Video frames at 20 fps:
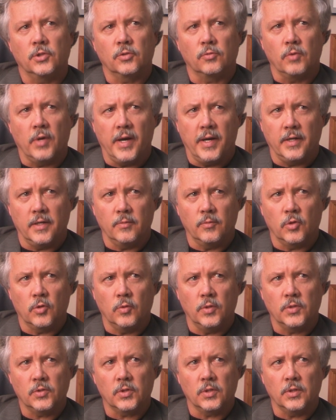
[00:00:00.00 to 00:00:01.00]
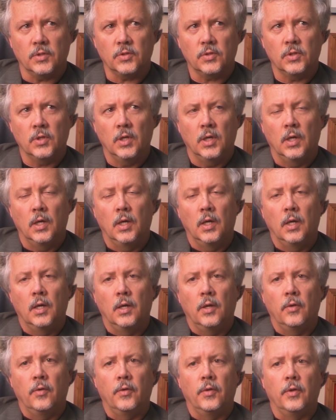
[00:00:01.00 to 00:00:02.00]
just random coincidence.
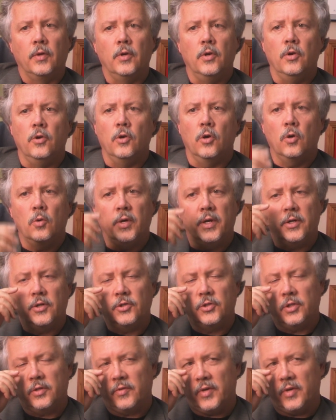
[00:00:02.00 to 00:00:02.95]
No energy